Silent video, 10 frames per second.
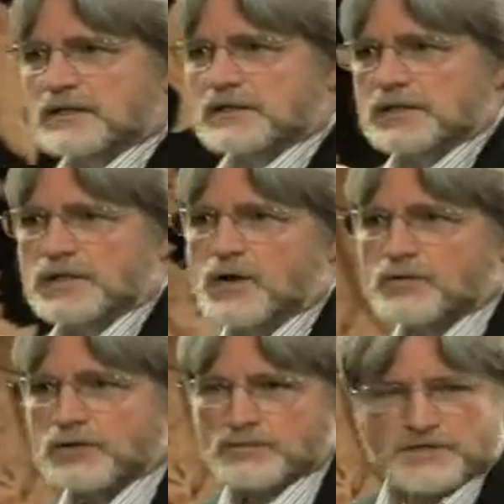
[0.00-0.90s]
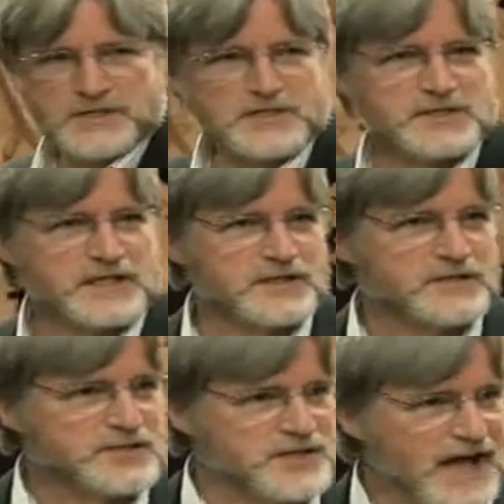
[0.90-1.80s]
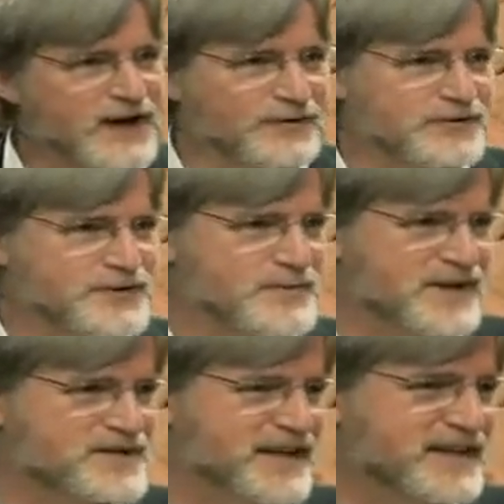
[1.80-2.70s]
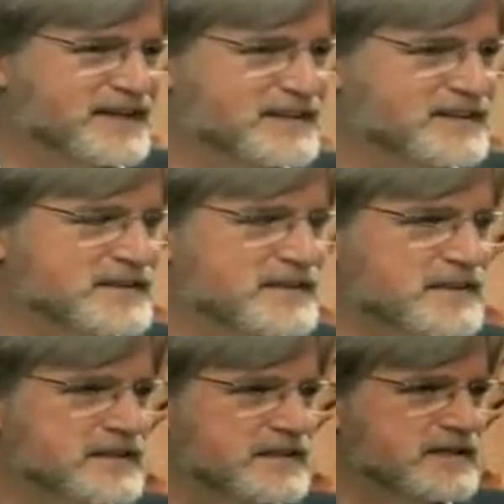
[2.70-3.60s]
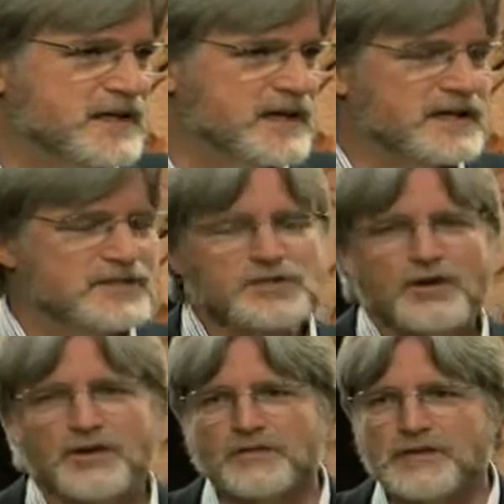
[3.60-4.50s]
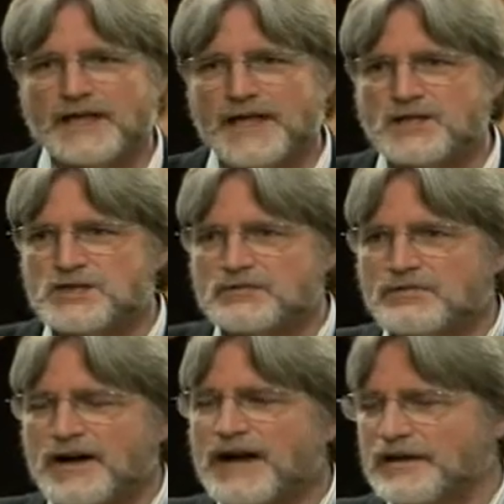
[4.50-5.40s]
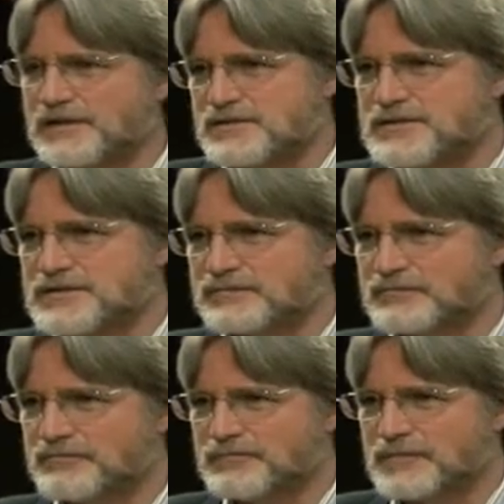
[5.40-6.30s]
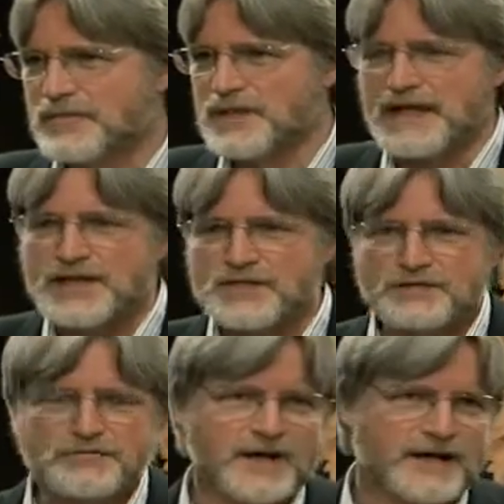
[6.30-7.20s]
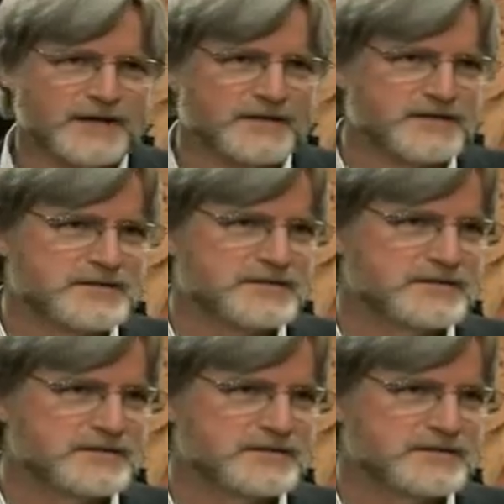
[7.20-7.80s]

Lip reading: lower resisting sound, you might say, it's called the ancient fires. The ancient fires.